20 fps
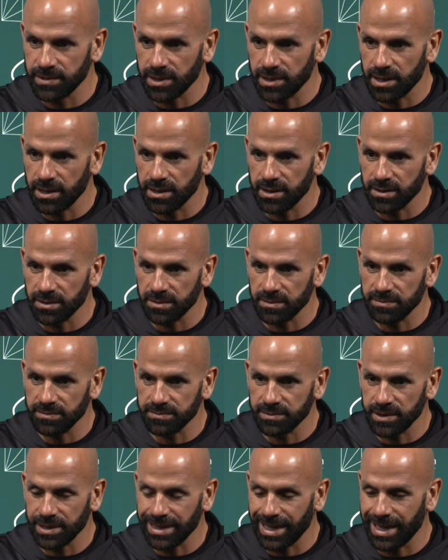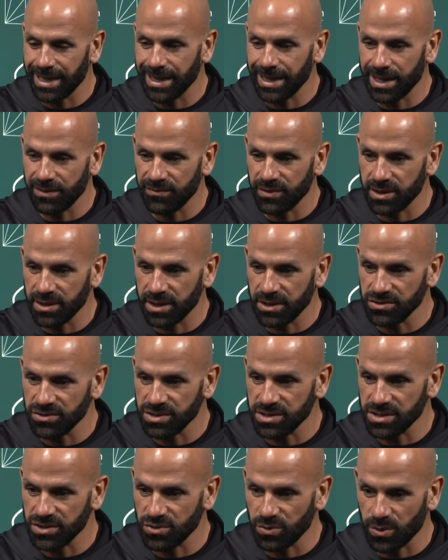uh, a non-advantageous
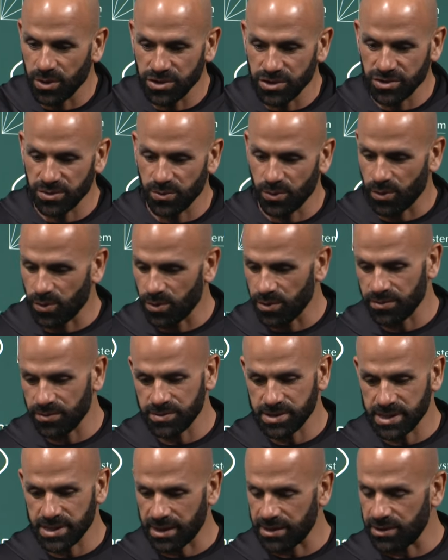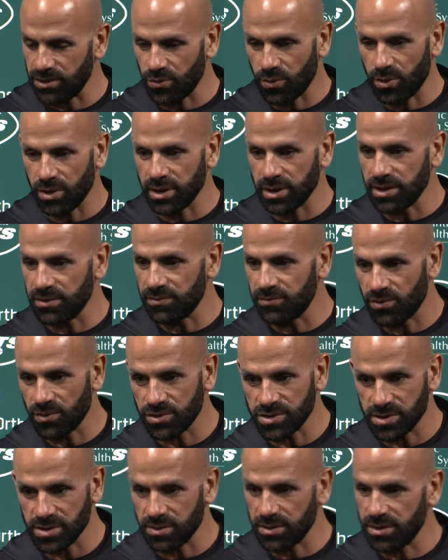situation where we're second and 20,
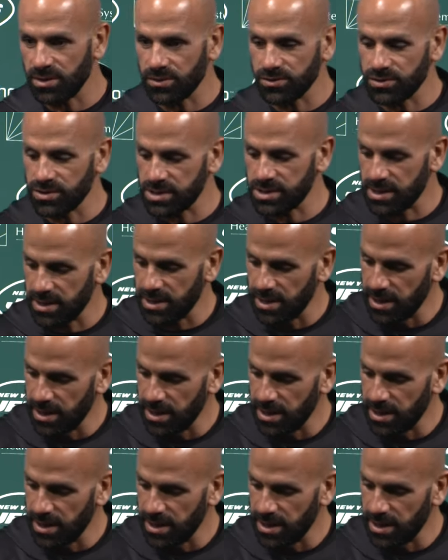first, you know, just